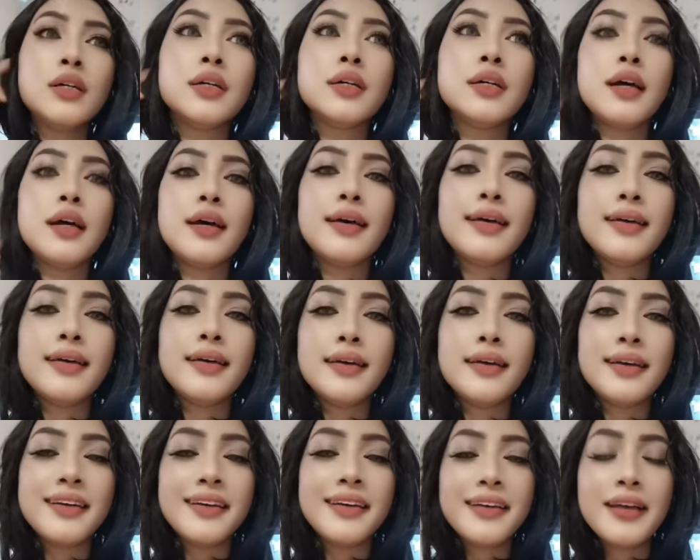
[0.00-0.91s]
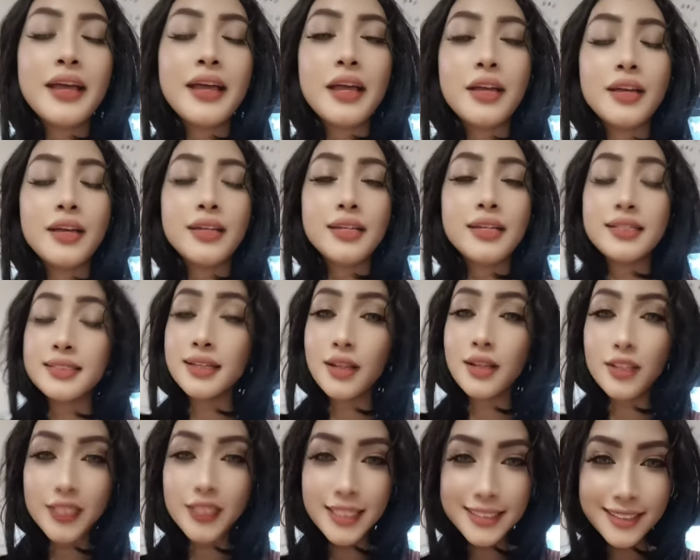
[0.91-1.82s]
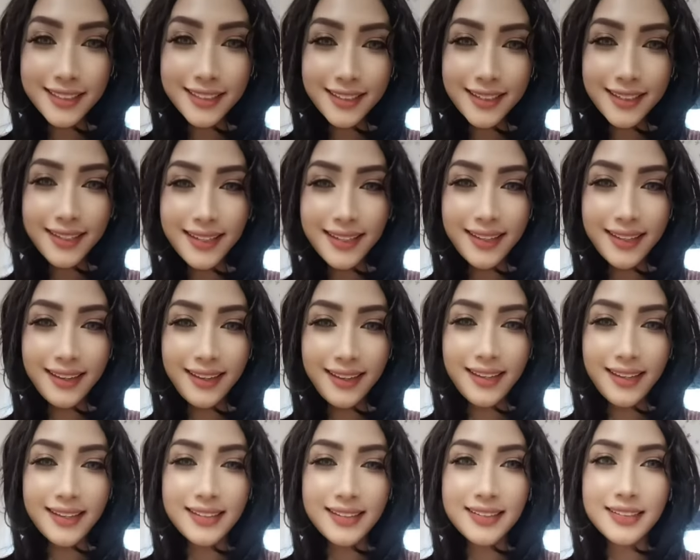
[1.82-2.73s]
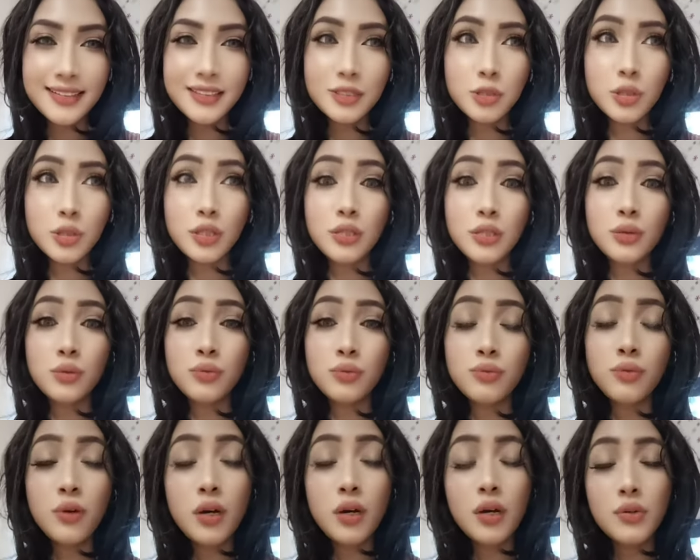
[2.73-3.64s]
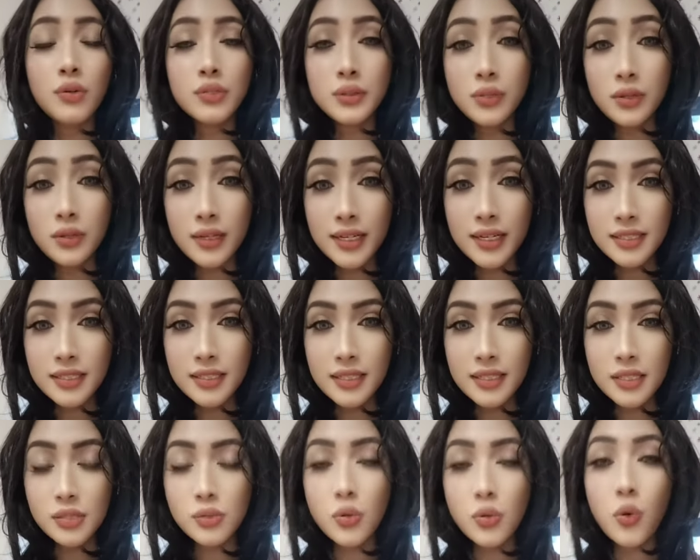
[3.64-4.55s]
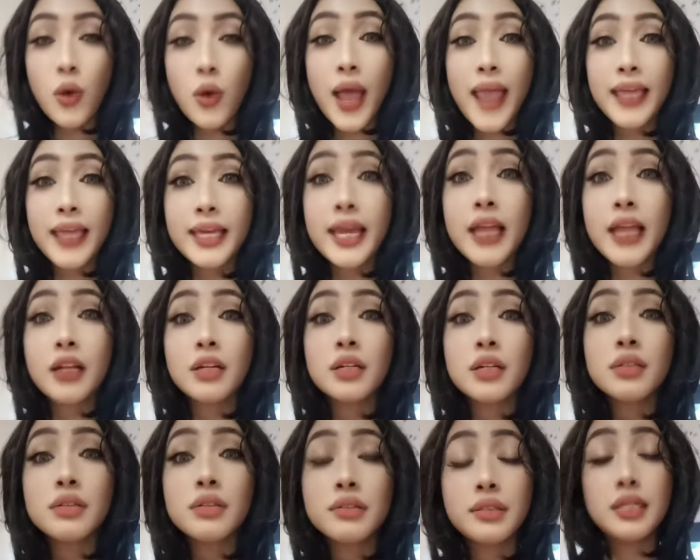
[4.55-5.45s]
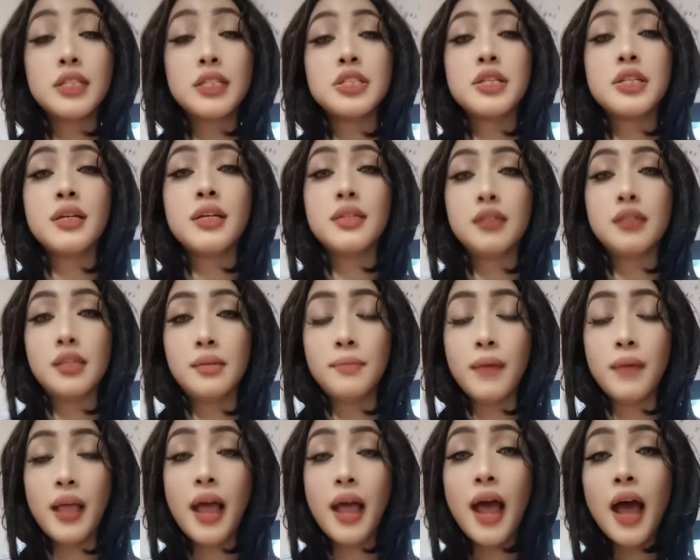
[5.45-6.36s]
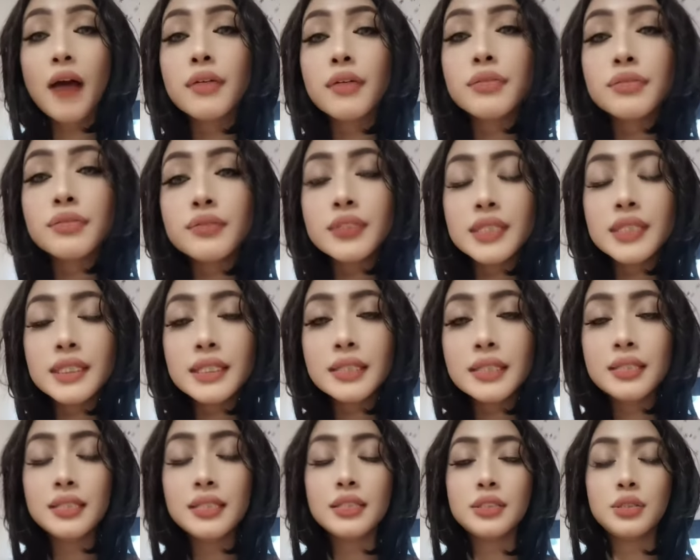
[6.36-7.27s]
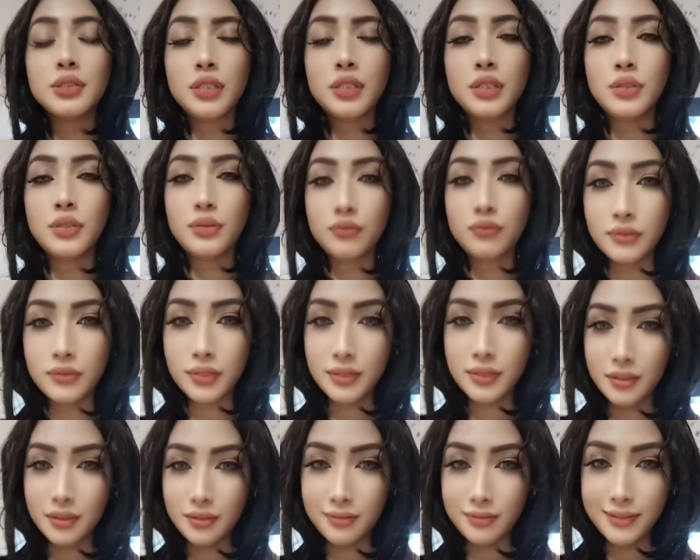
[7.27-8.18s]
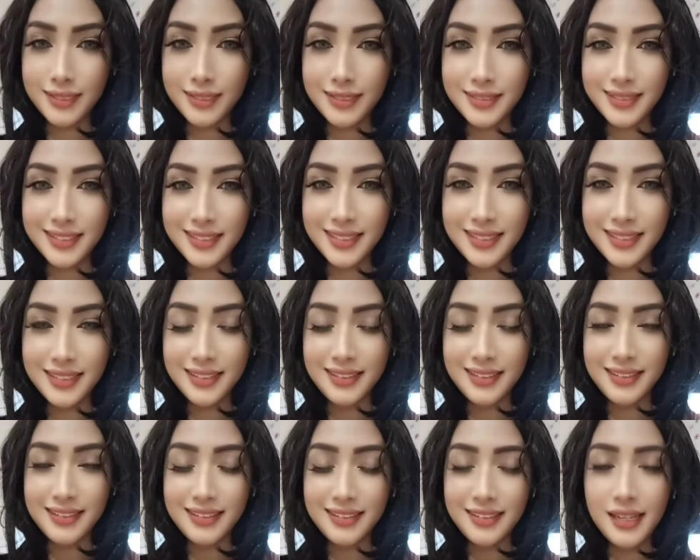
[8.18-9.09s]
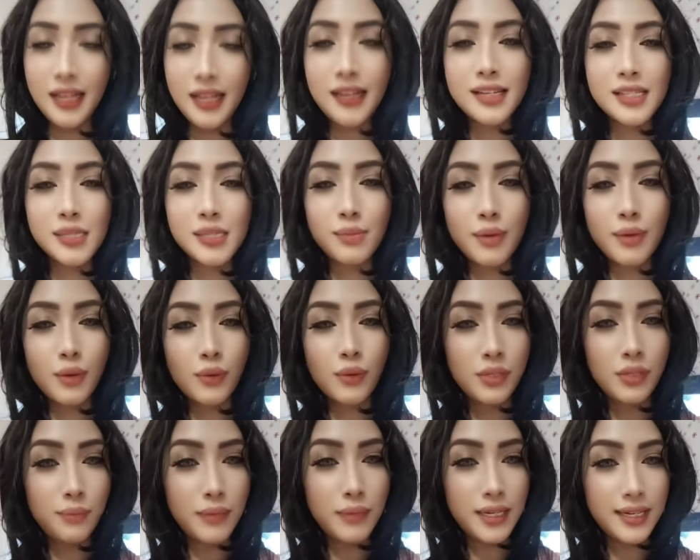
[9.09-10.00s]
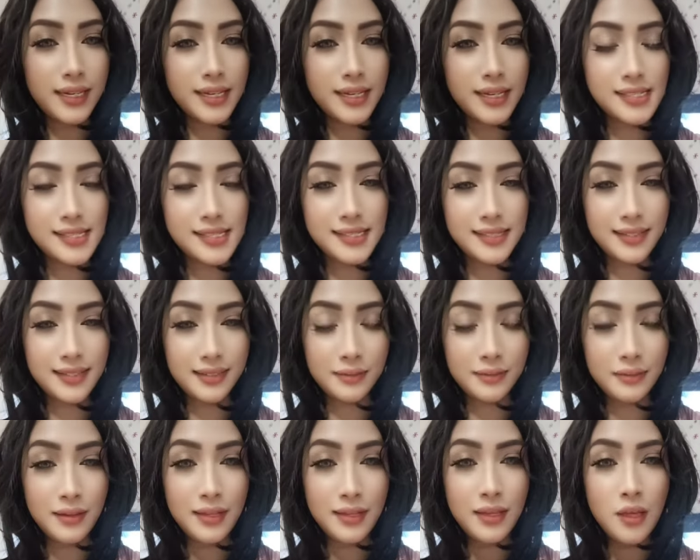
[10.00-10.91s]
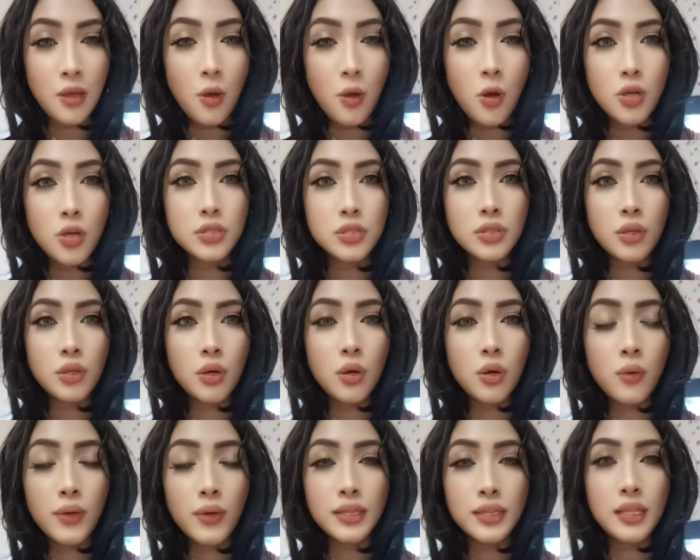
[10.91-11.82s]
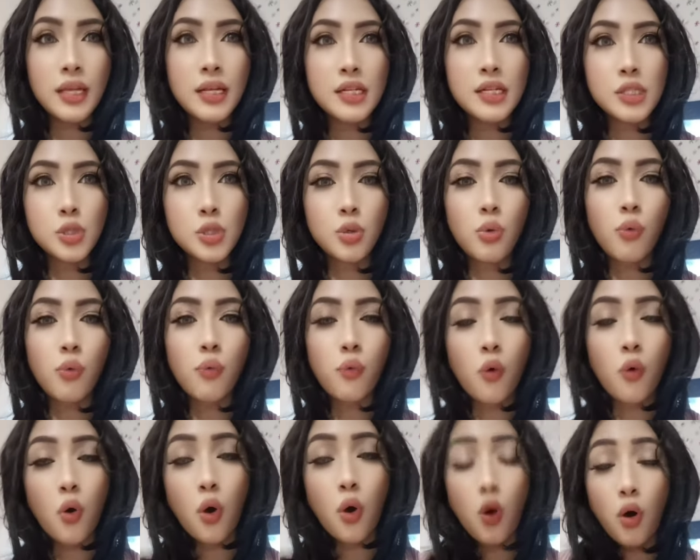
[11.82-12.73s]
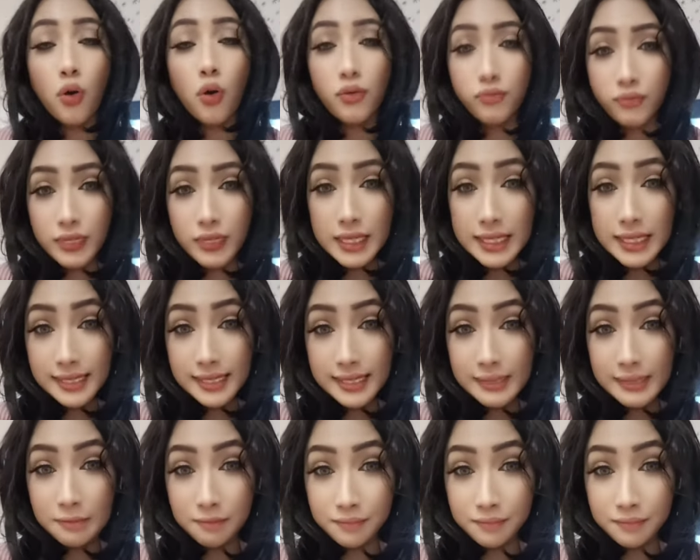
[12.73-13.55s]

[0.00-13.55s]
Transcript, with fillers: uh, it's already toilet three to four hours long lasting. So I can touch it back after three to four hours. Then the smell will be nicer. So one thing is good for office,